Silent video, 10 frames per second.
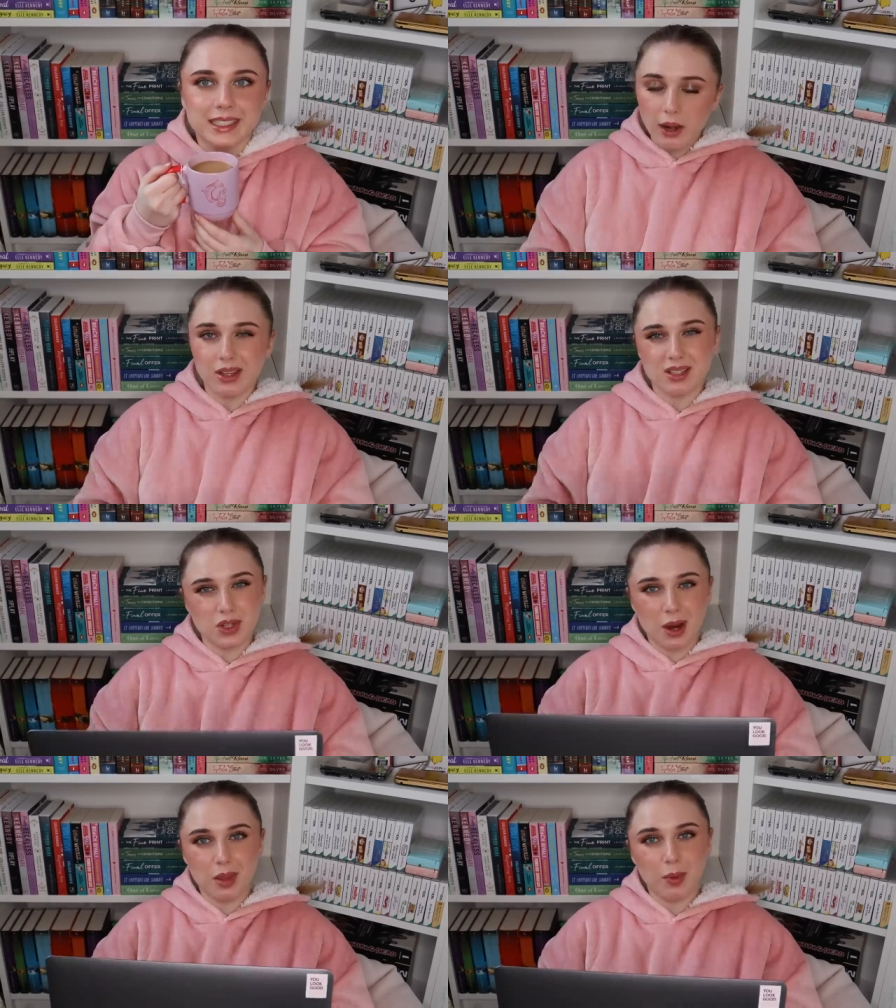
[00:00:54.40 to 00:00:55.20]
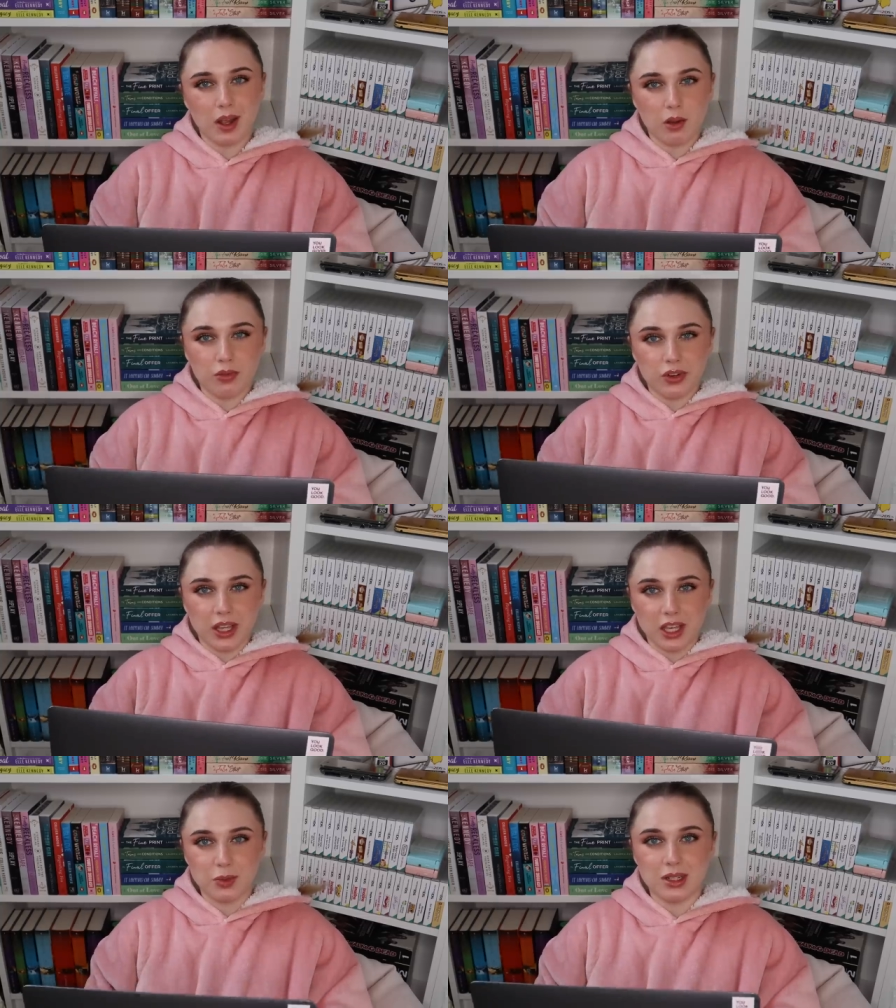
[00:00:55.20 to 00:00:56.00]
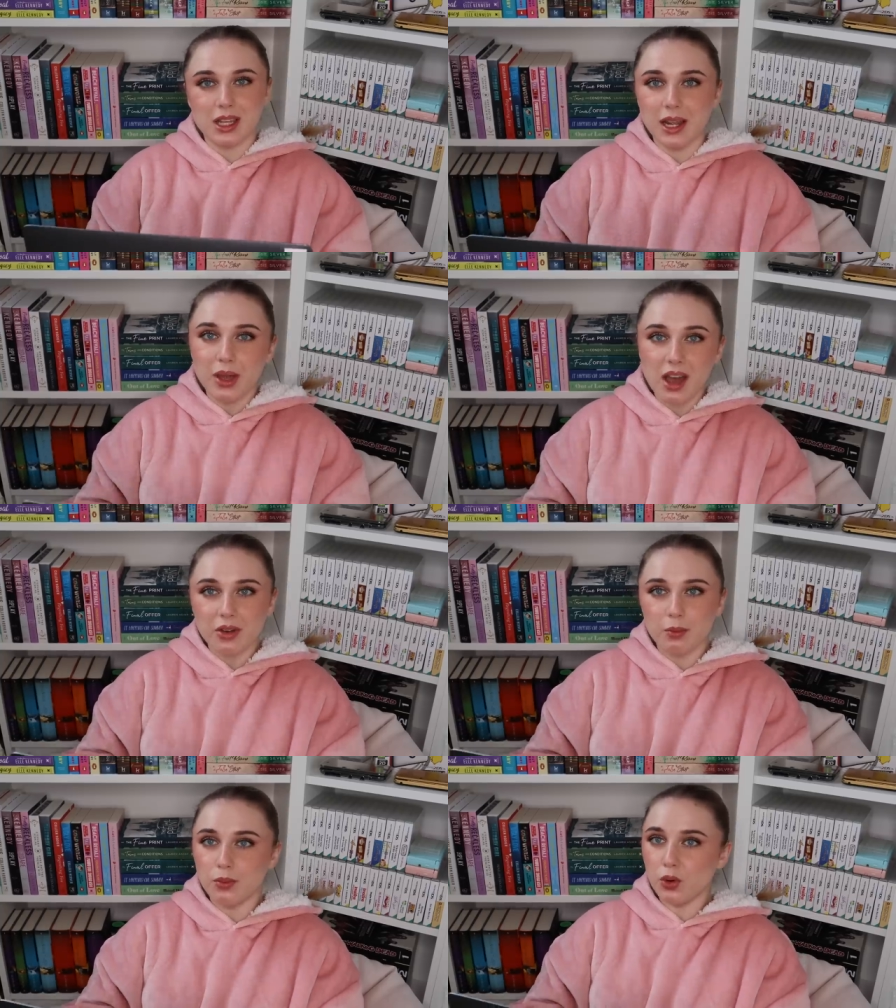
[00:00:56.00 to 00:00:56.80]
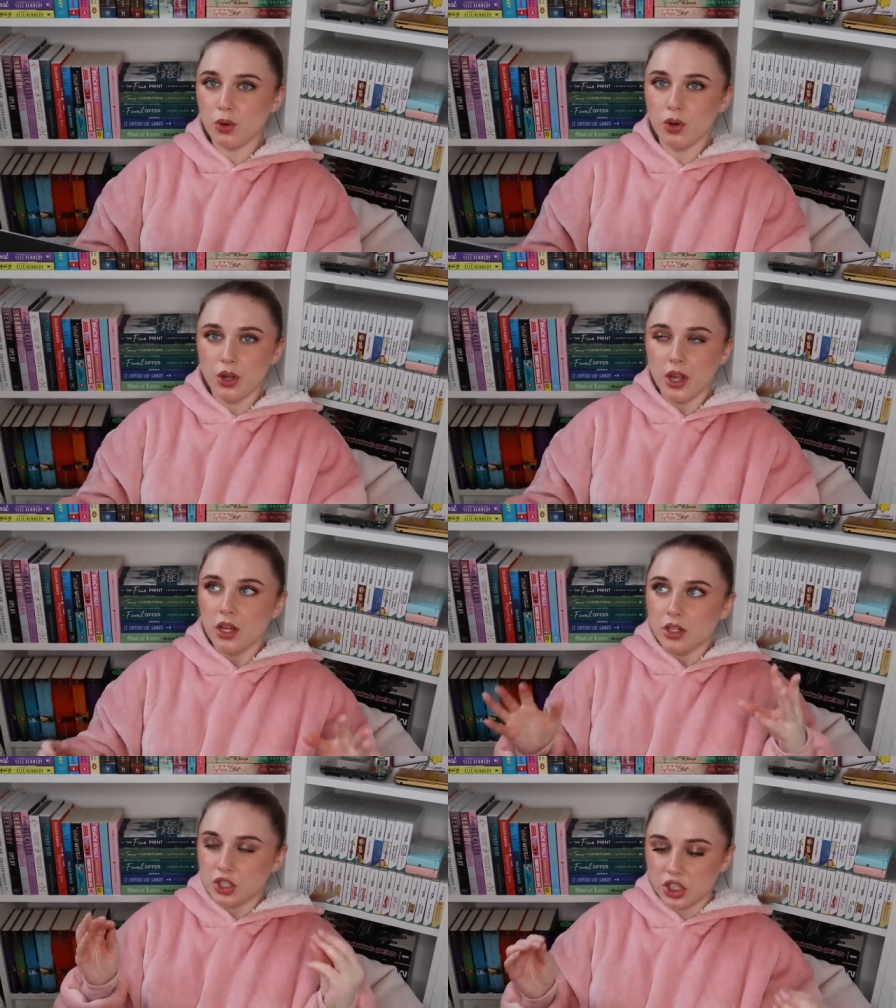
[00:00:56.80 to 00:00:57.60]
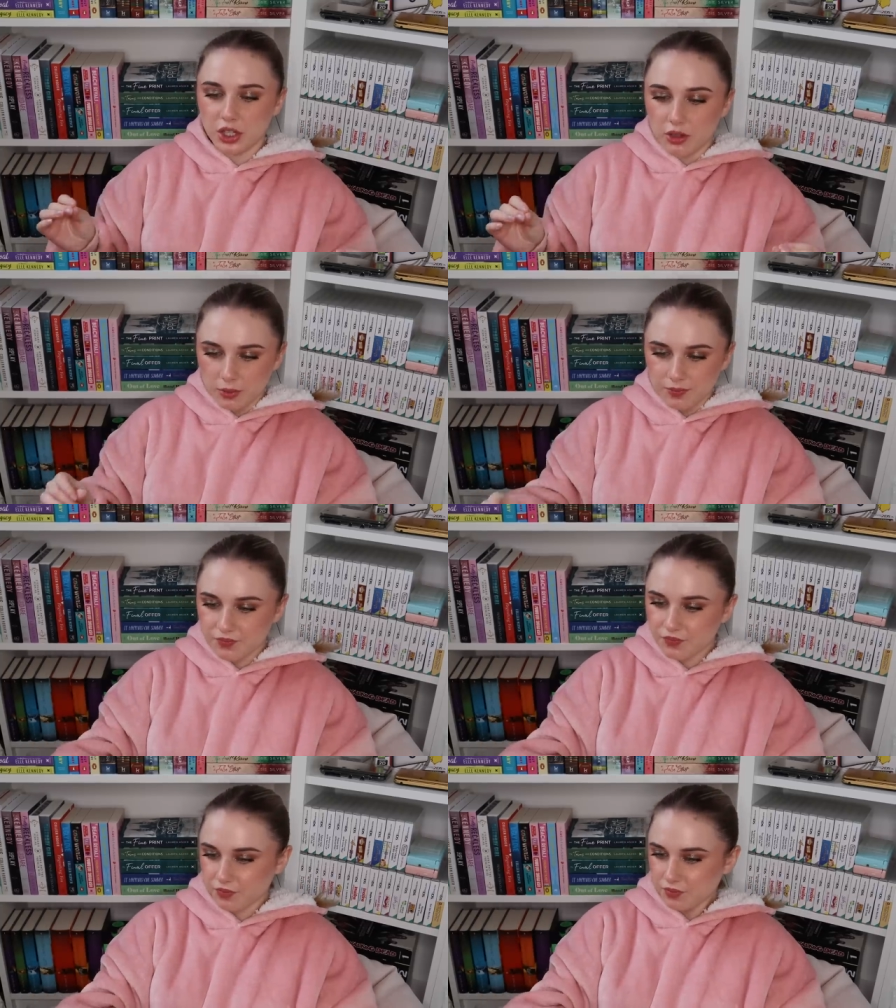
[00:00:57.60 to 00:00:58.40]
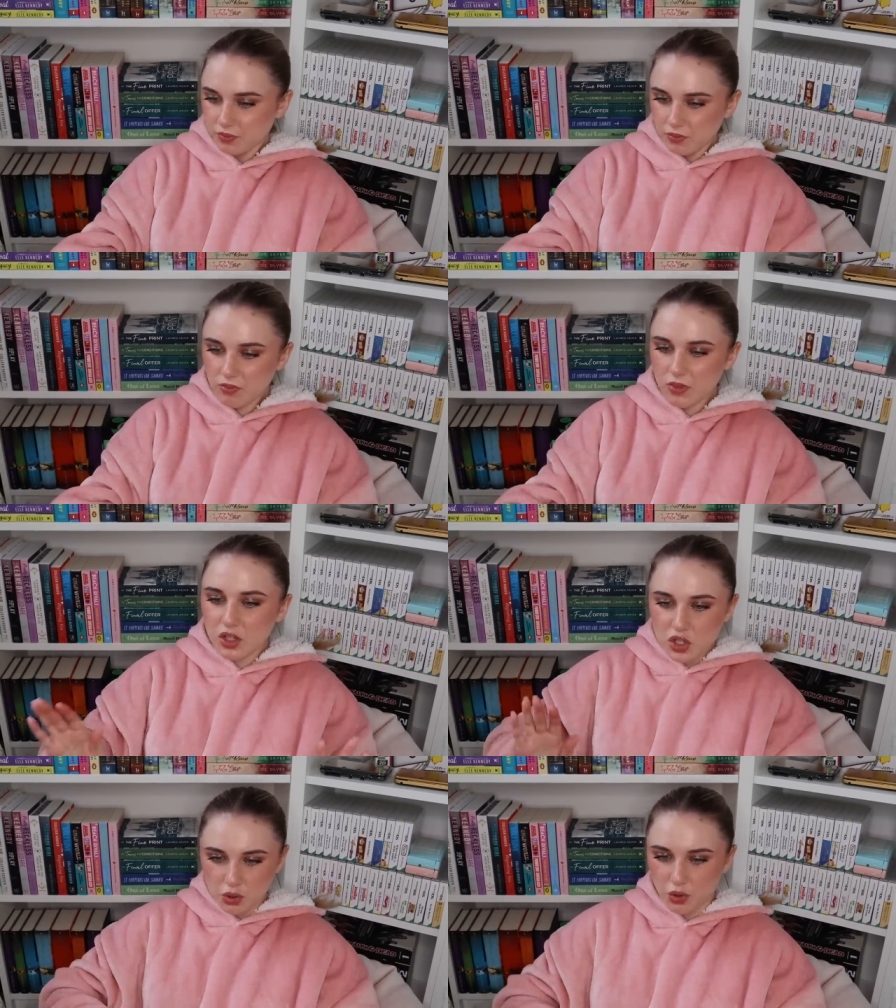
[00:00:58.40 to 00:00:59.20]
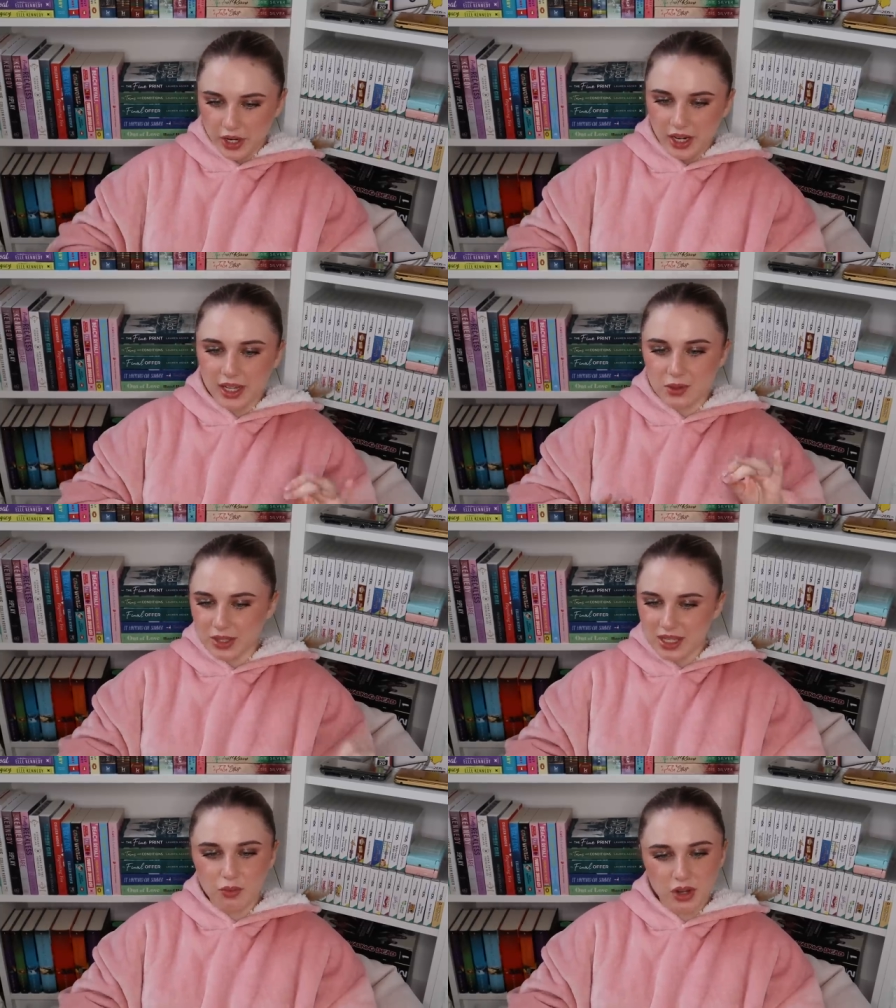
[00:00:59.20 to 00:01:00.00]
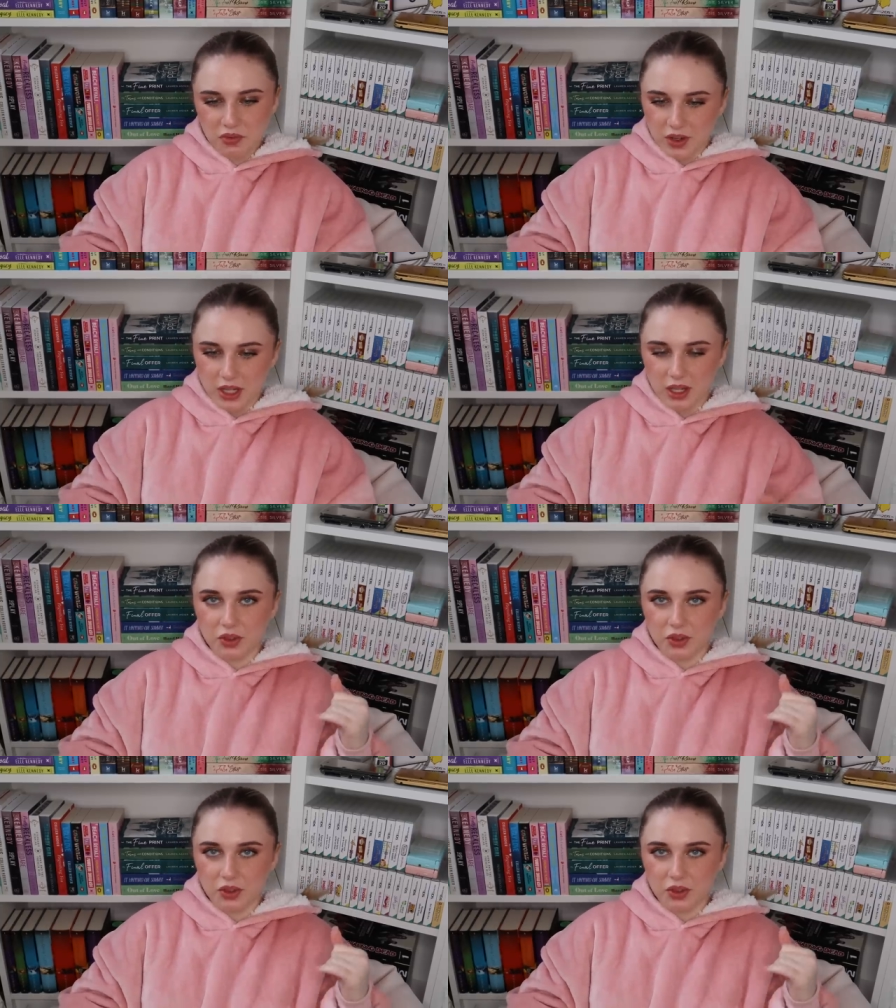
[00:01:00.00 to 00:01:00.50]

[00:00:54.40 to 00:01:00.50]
Anyway, subscribe with the bell icon for engagement. Today we have a more chill story. It's once again really funny.